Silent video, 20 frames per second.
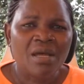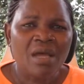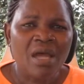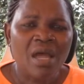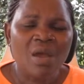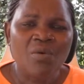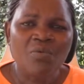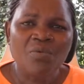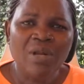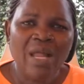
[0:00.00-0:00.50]

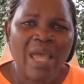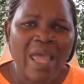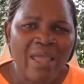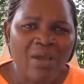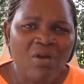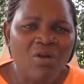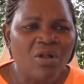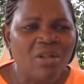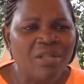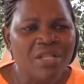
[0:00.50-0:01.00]
I would
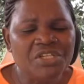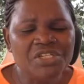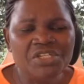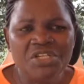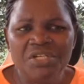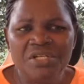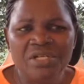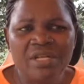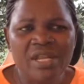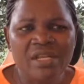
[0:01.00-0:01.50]
like all the
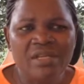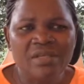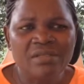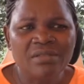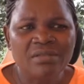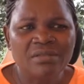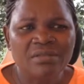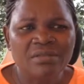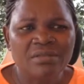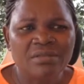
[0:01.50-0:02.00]

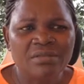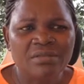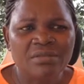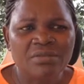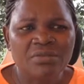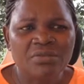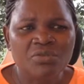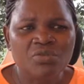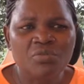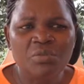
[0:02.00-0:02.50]
children
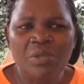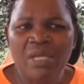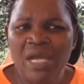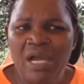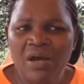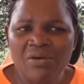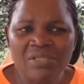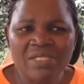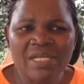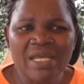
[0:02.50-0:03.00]
to be
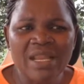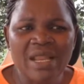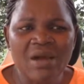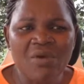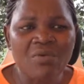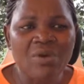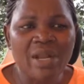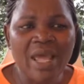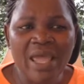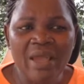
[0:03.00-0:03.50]
counted. I
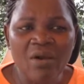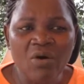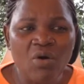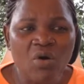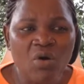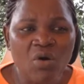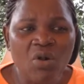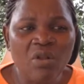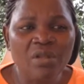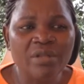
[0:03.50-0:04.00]
would like
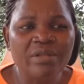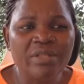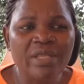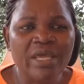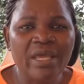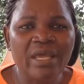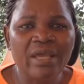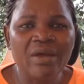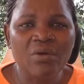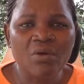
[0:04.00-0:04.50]
all
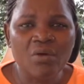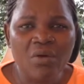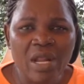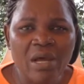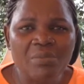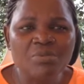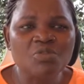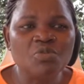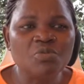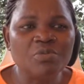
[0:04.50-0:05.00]
the
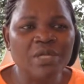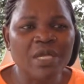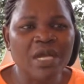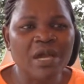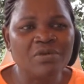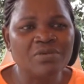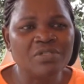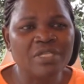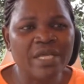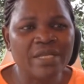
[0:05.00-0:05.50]
grown-ups to be
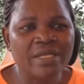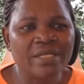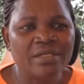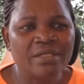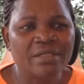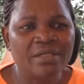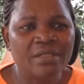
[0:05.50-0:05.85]
counted.